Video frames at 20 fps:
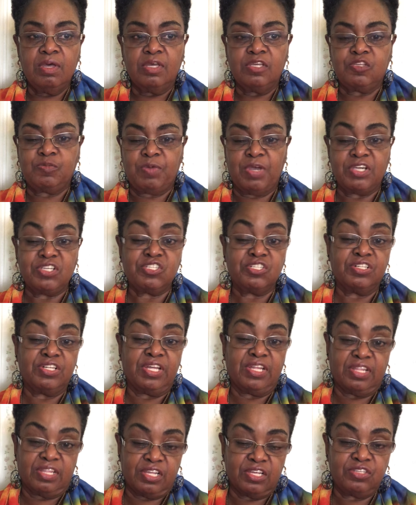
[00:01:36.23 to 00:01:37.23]
especially
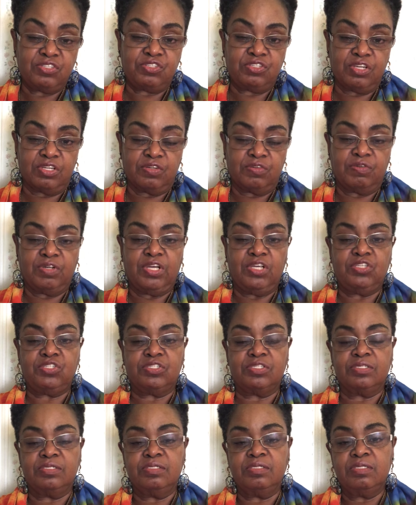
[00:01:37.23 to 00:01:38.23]
in this
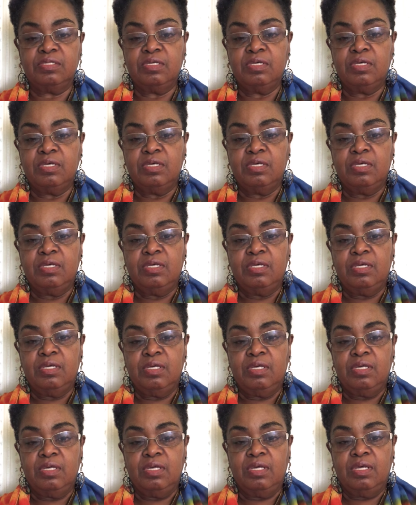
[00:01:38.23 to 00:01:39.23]
generation,
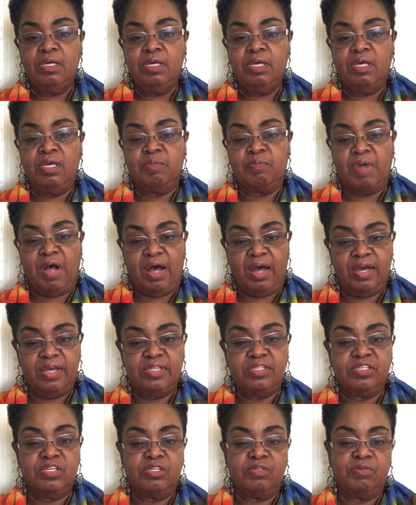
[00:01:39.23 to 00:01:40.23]
in my
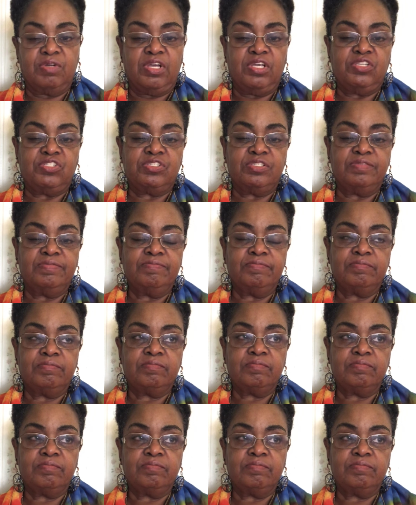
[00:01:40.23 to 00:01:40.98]
generation.